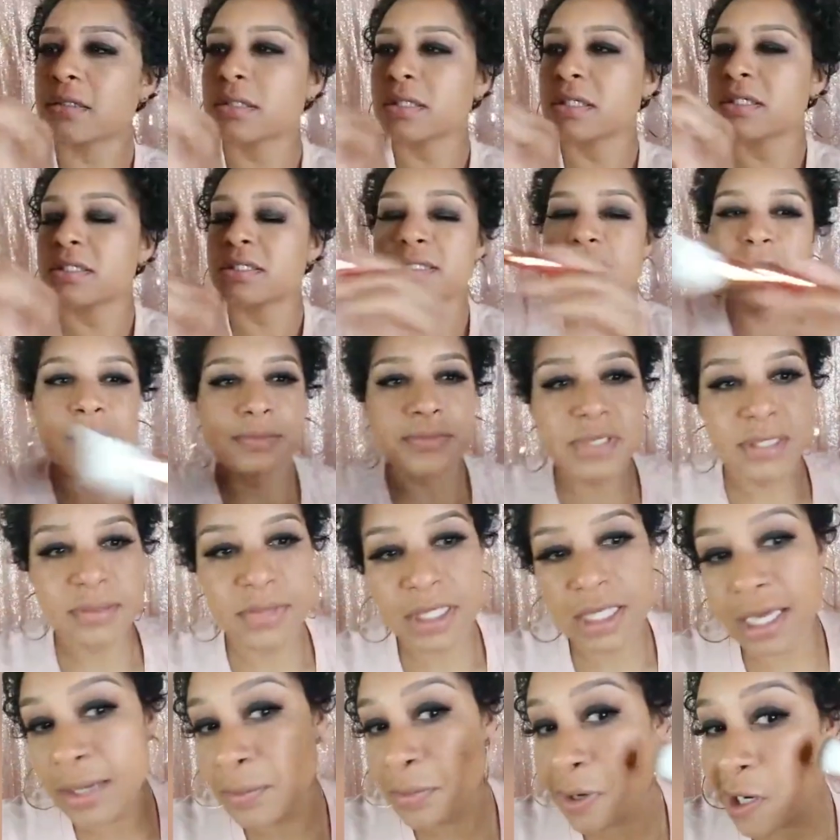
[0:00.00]
Tap some of
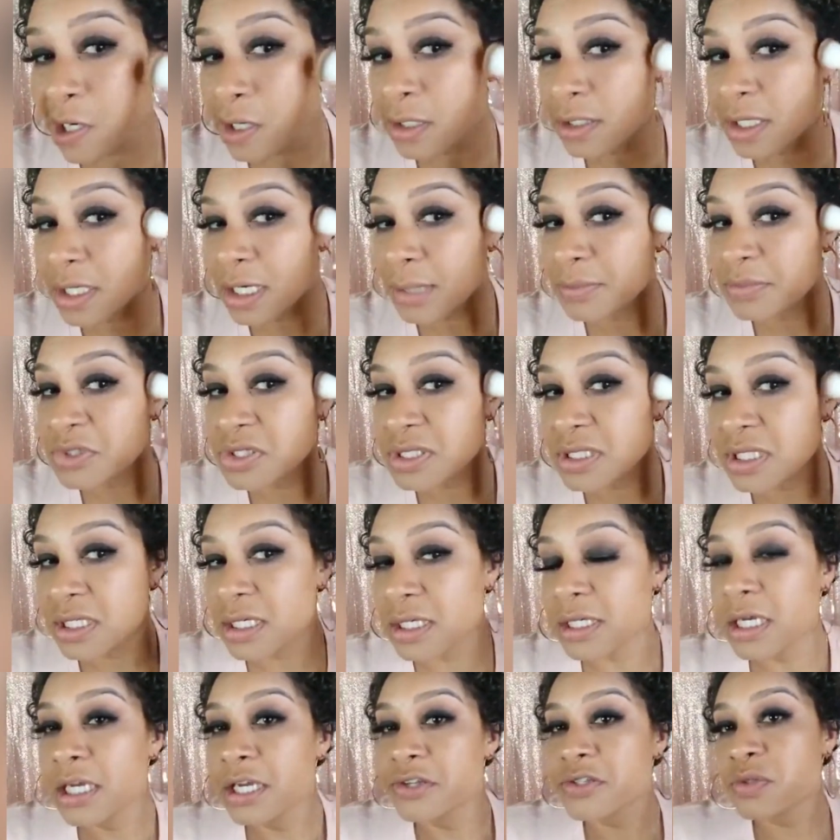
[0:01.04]
that product, and I'm just going
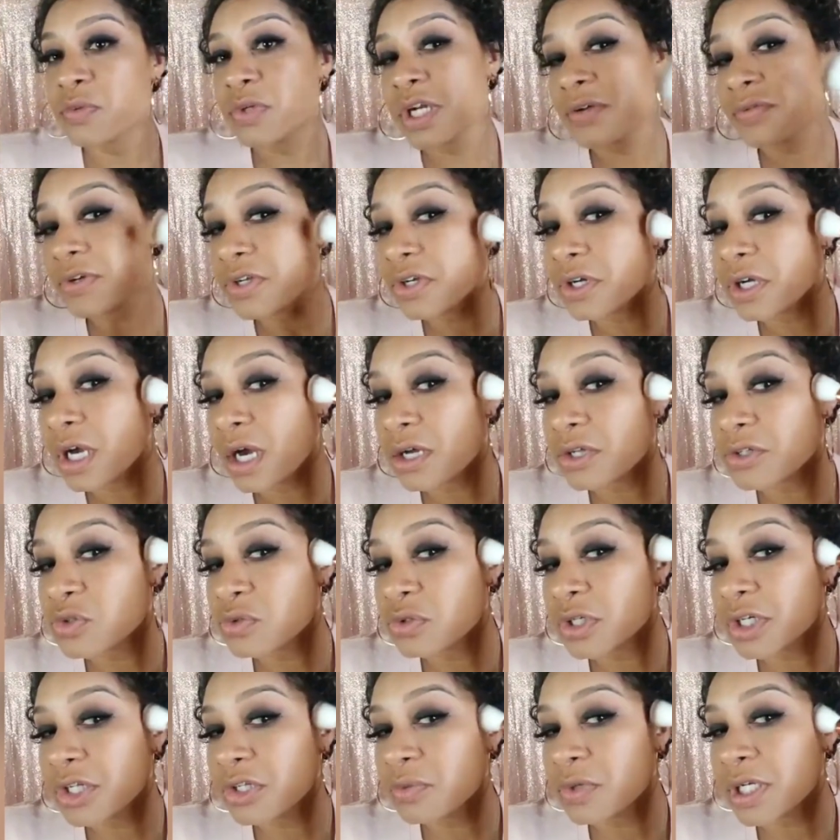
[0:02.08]
to, so whenever you're
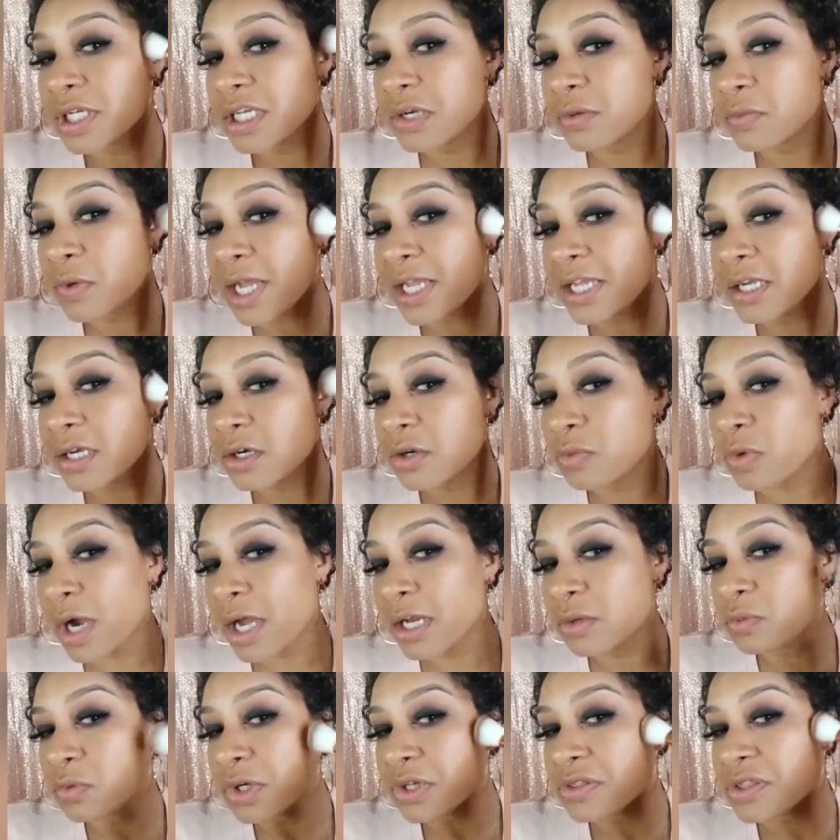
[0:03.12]
contouring, you want to get right here,
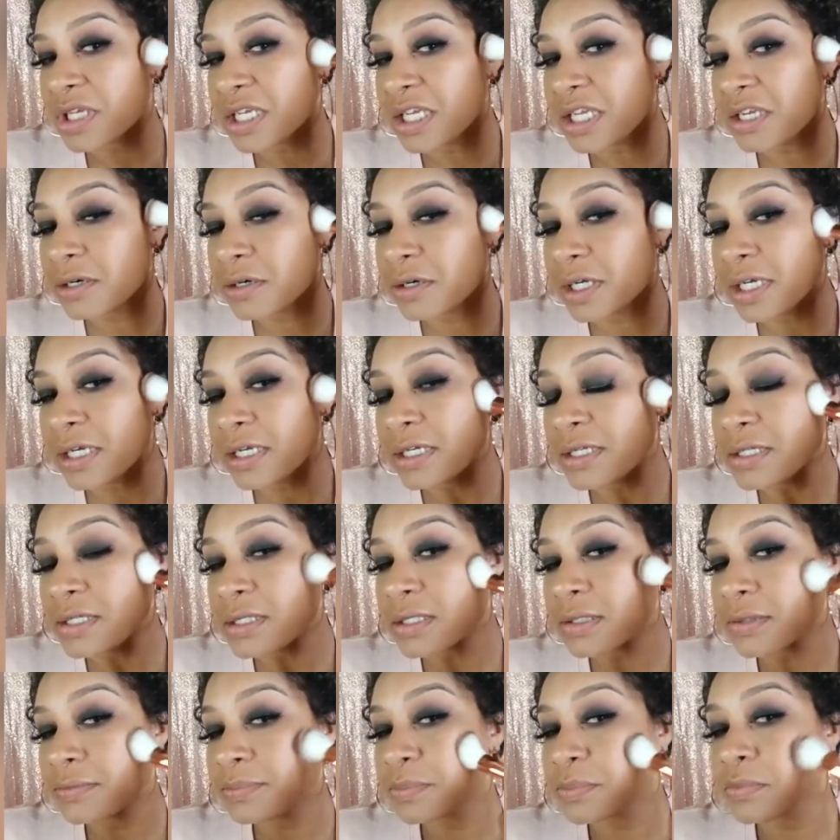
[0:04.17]
right where the ear is,
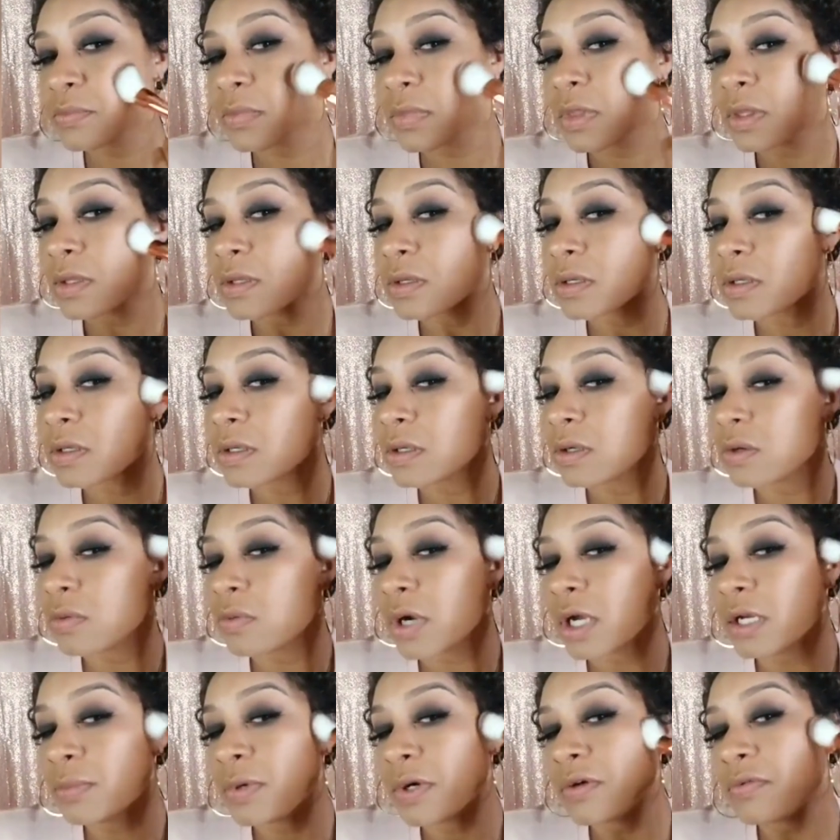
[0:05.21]

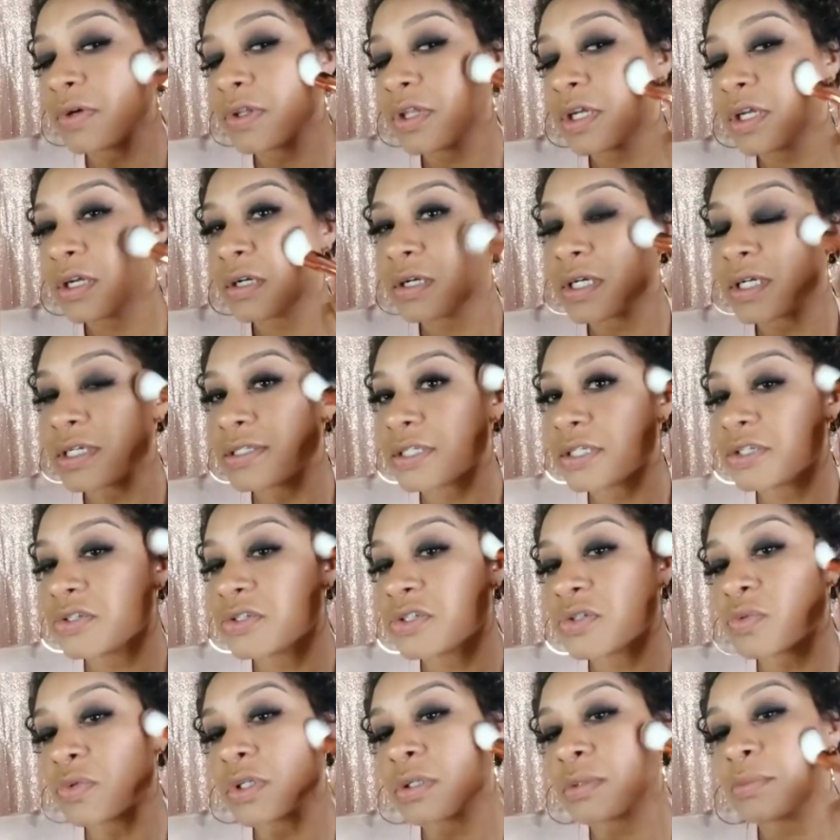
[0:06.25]
right above where the ear is, and you
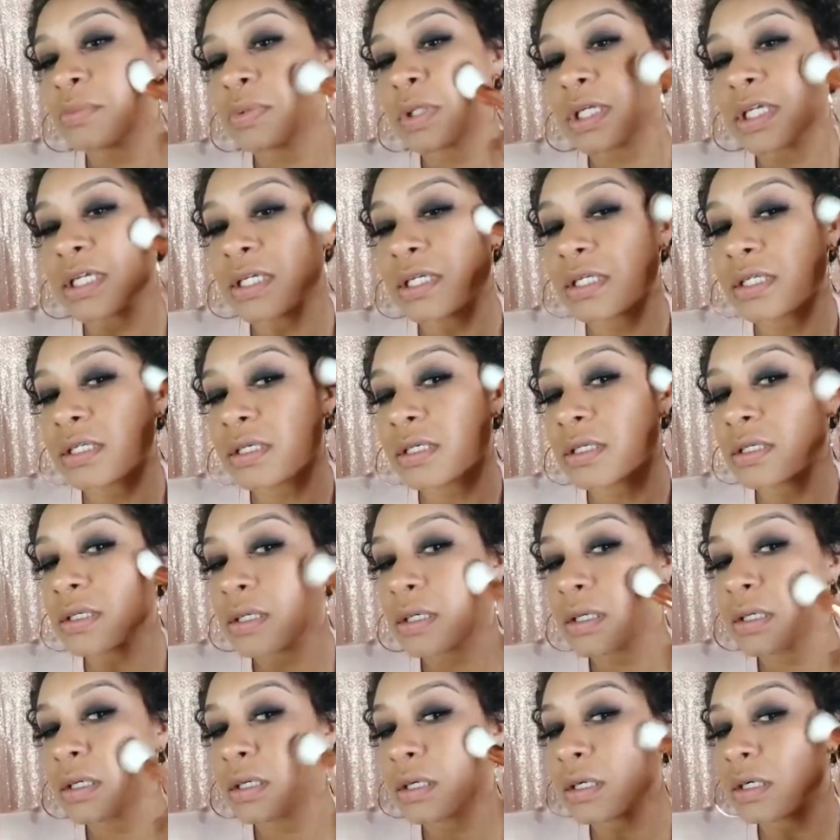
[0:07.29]
just want to blend
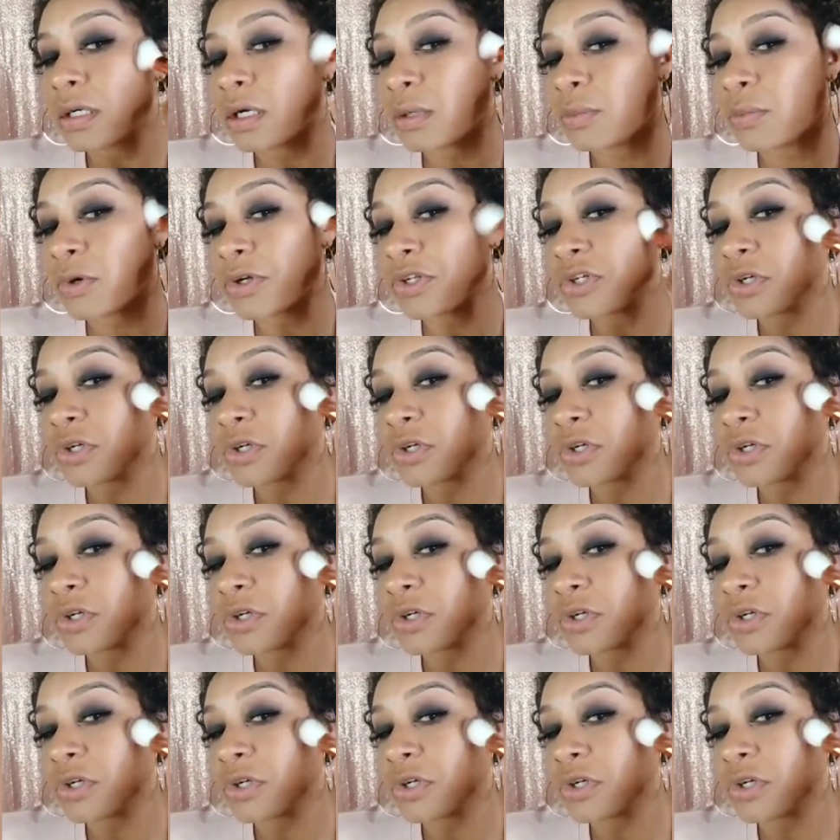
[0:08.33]
upward.